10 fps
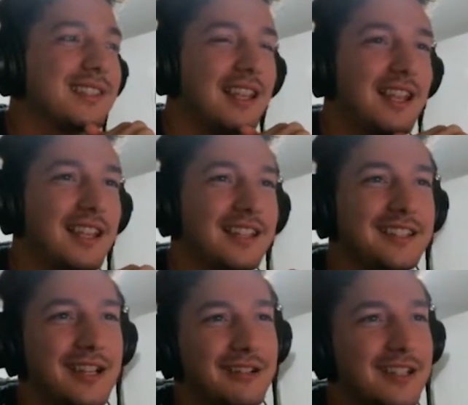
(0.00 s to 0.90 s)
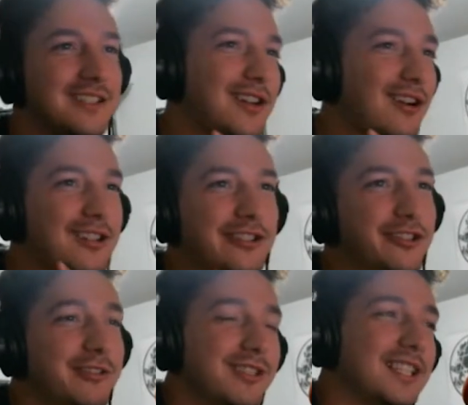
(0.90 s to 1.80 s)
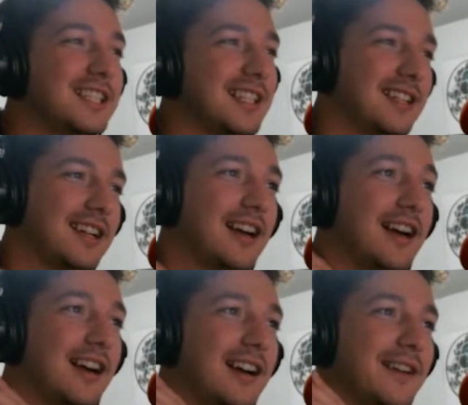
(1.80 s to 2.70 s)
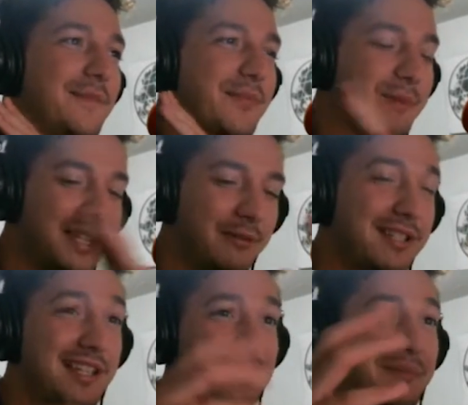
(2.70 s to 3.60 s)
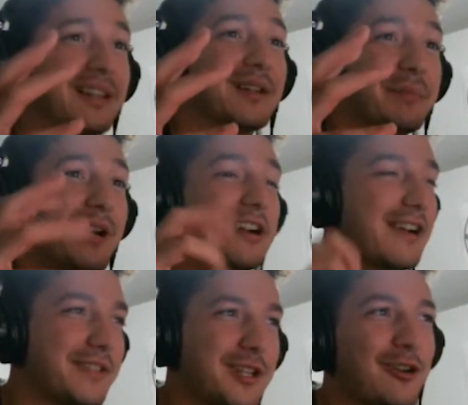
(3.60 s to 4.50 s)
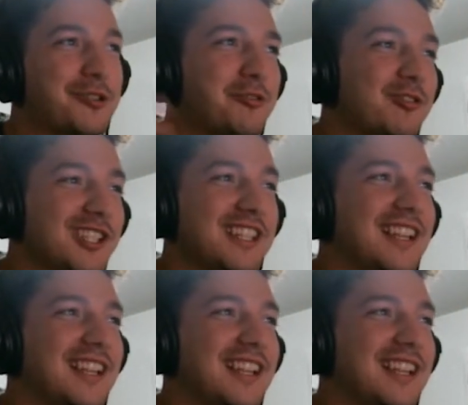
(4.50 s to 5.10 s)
a dark druid. We sent him a little paragraph. A dark druid